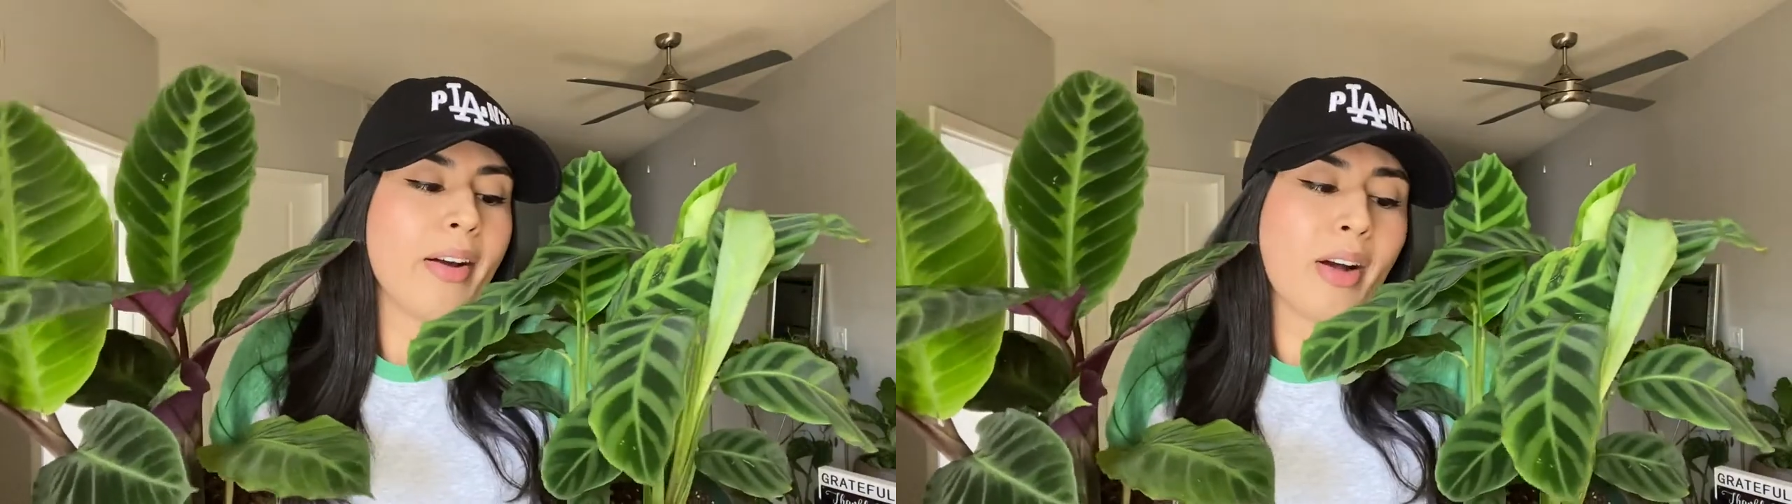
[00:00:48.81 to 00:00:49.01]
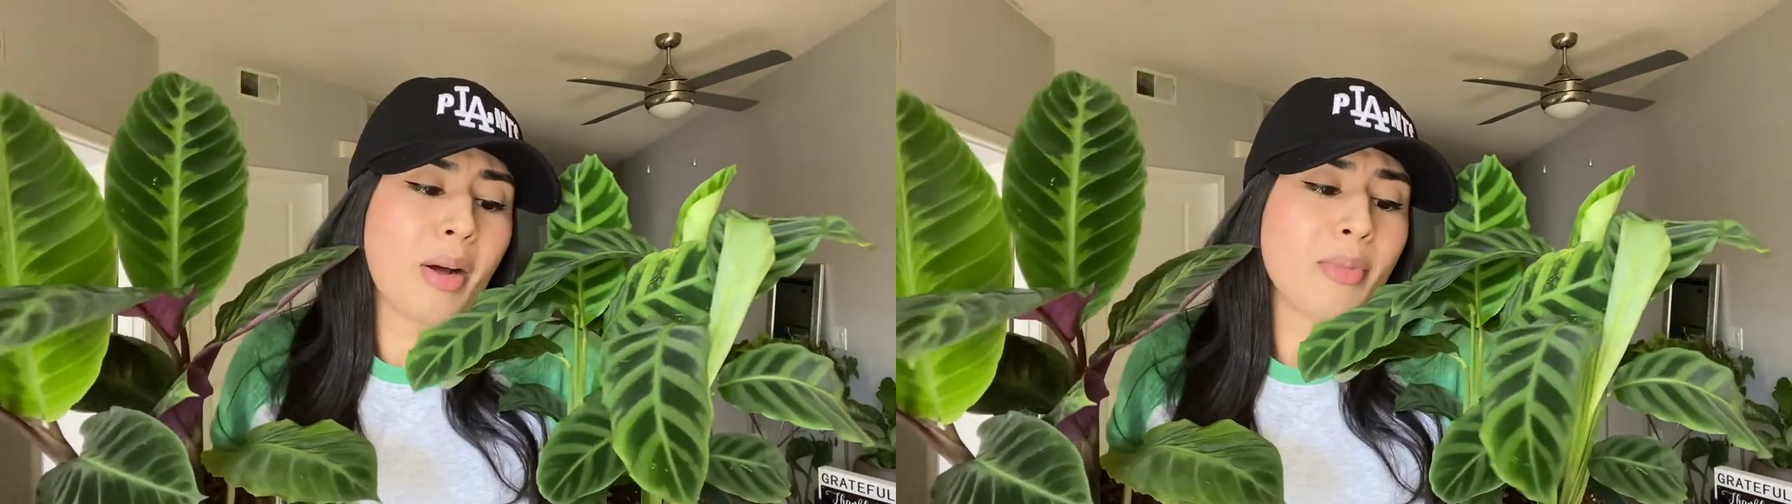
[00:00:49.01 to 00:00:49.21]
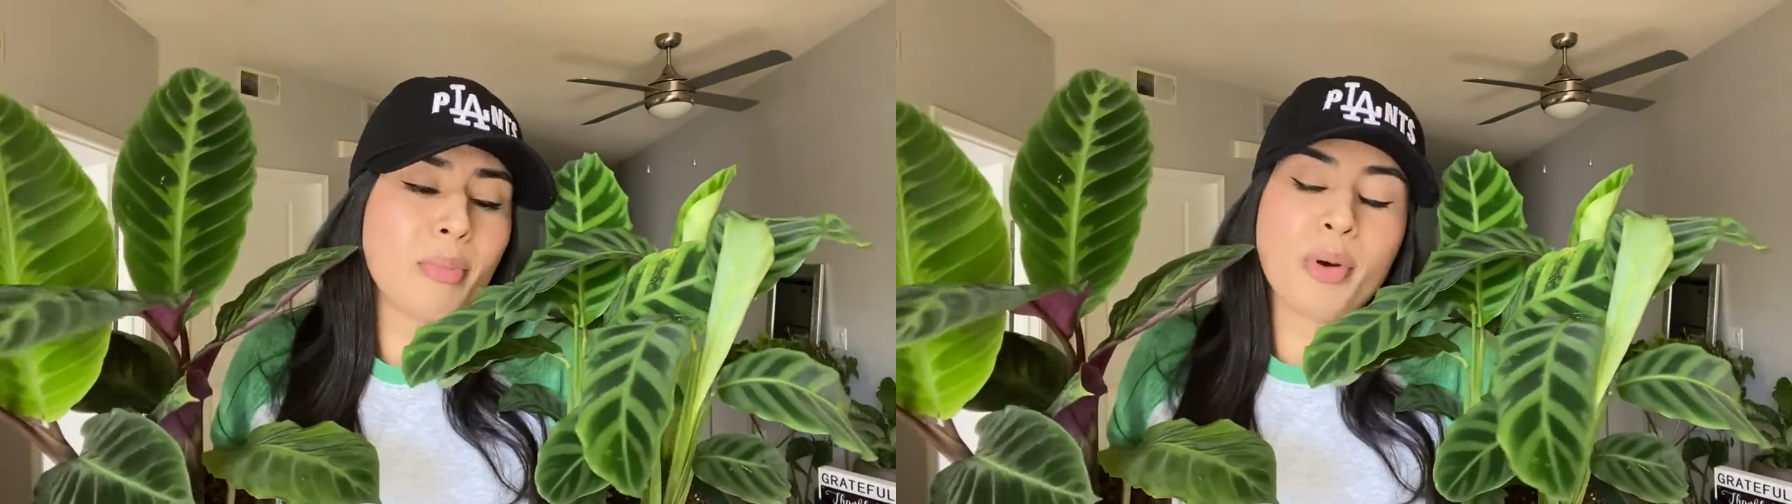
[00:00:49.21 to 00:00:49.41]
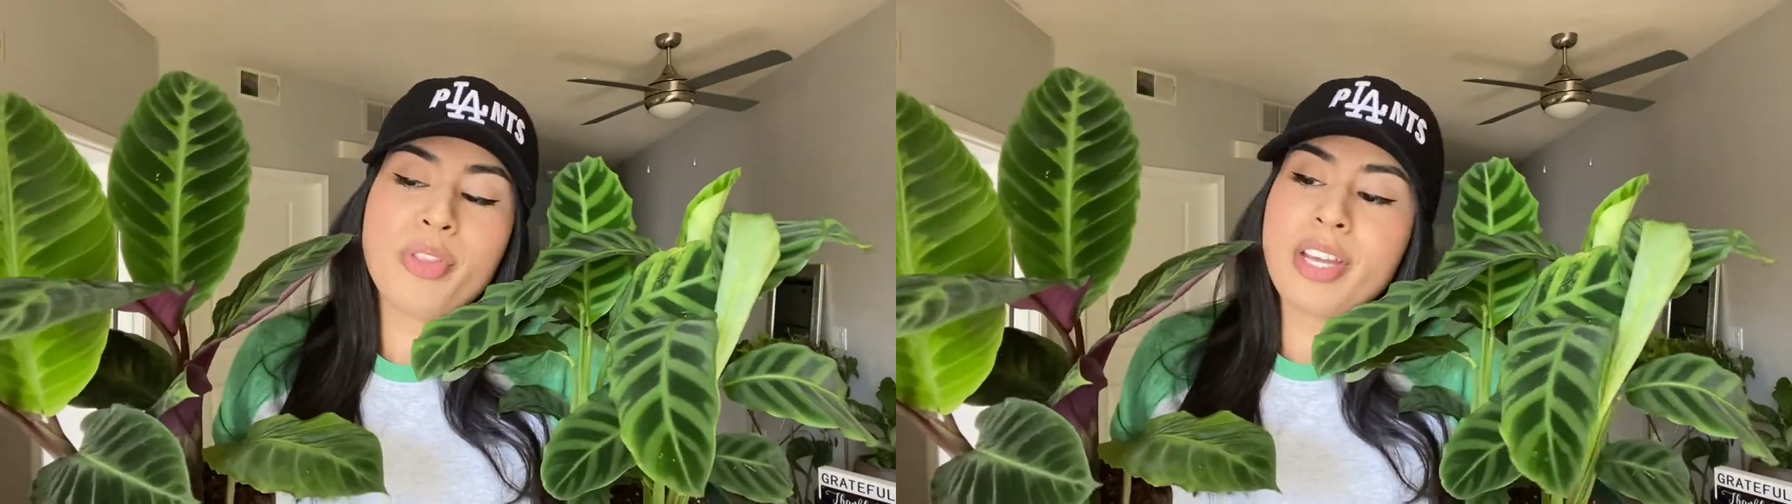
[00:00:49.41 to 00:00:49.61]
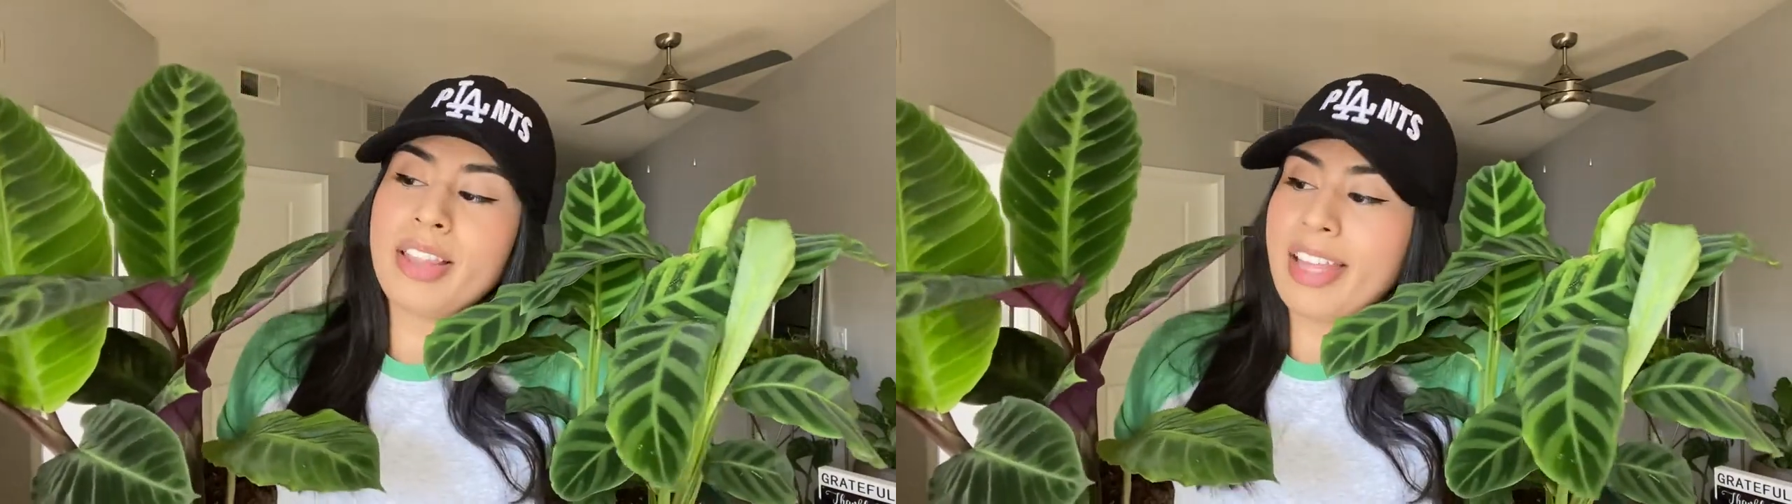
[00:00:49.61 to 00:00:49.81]
they're both
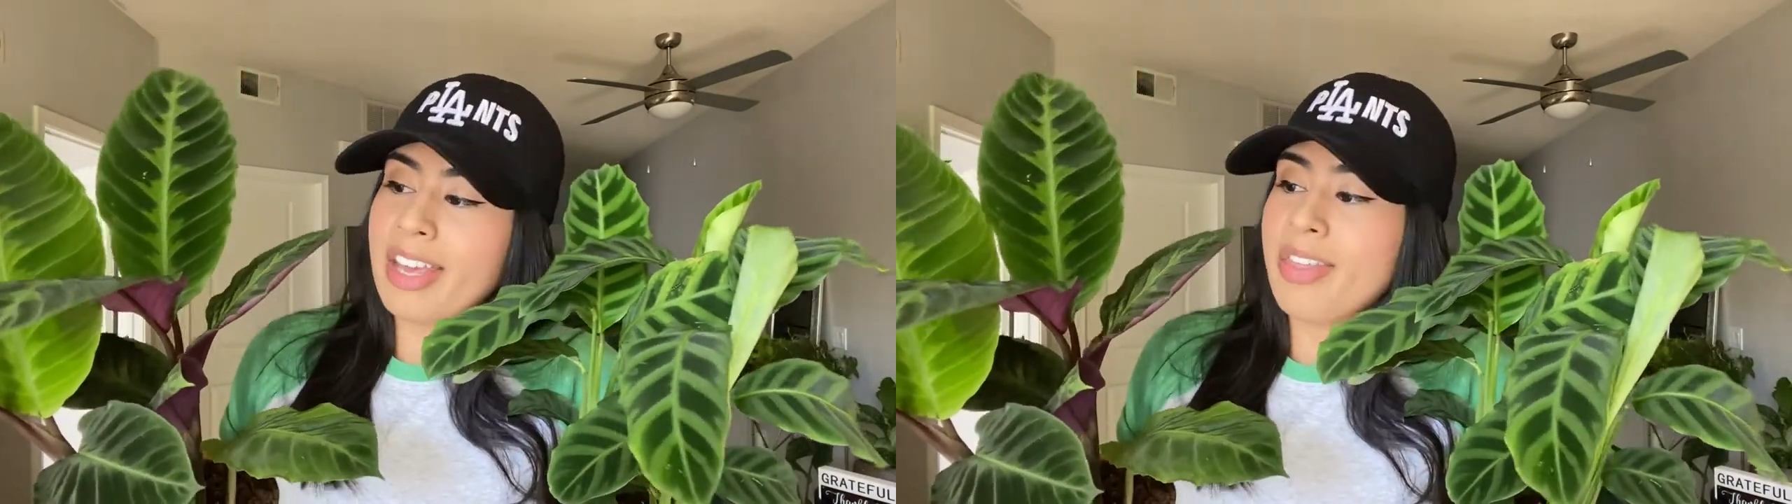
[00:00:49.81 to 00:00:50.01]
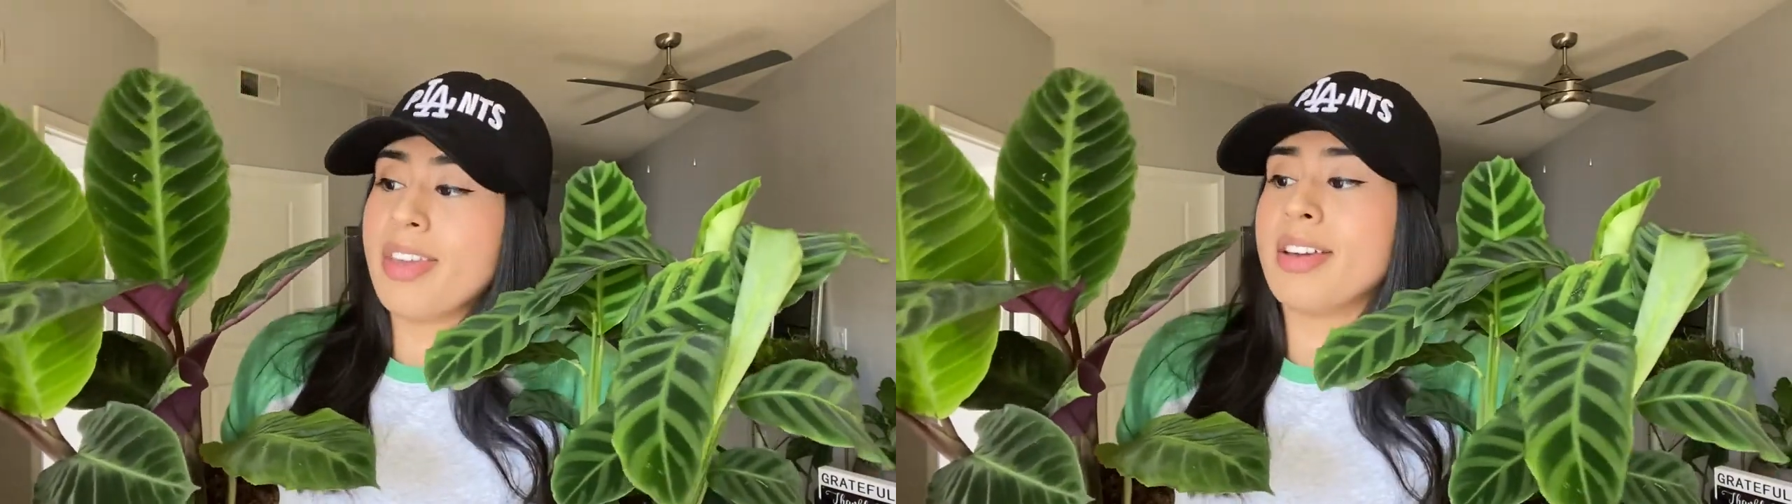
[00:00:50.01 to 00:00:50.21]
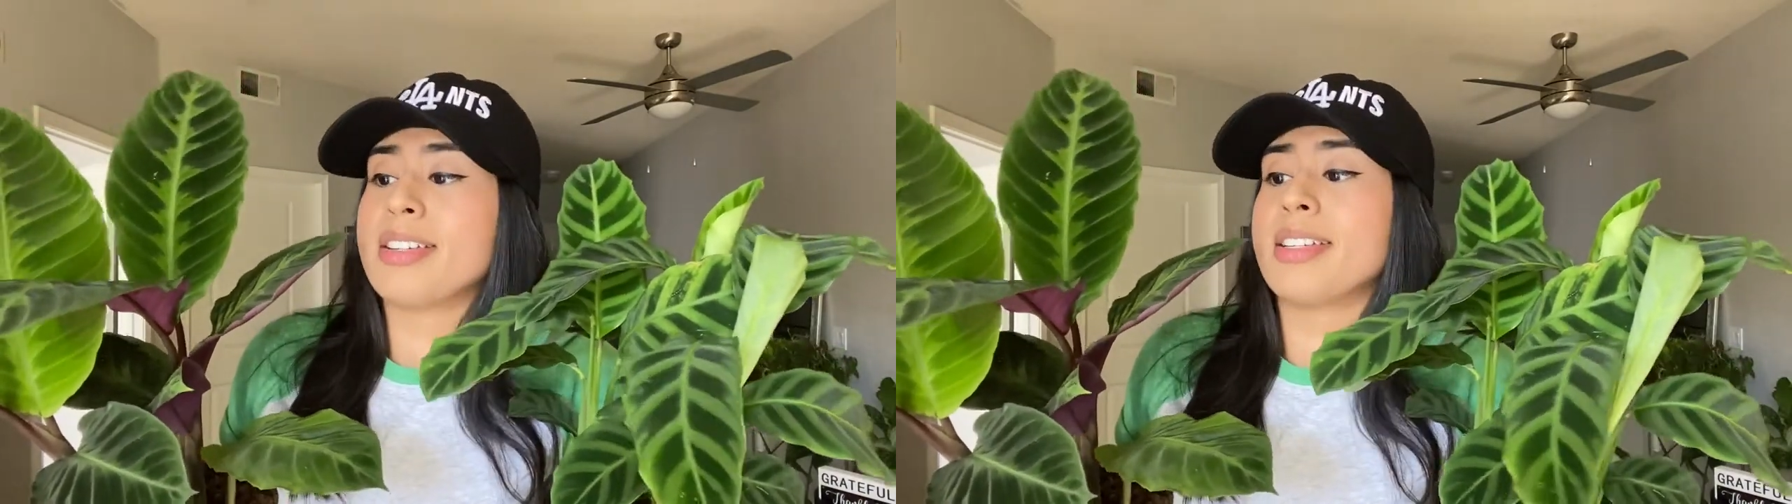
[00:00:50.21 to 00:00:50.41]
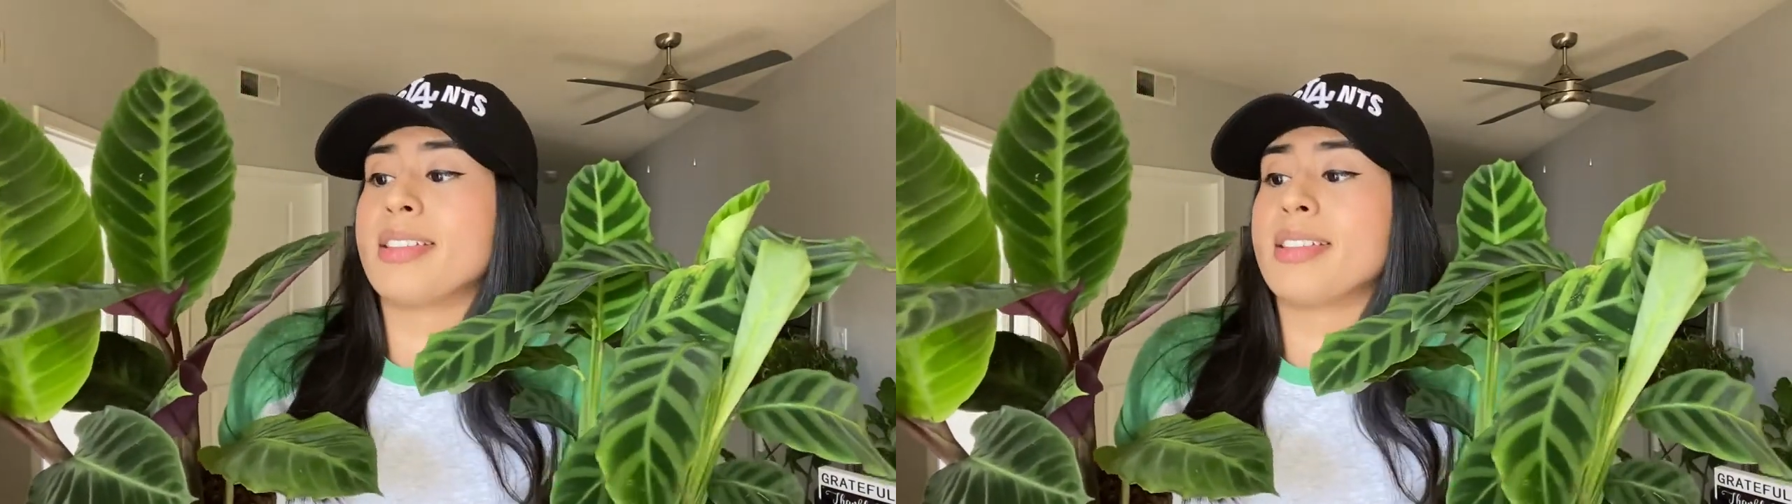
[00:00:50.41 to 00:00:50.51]
Calatheas in the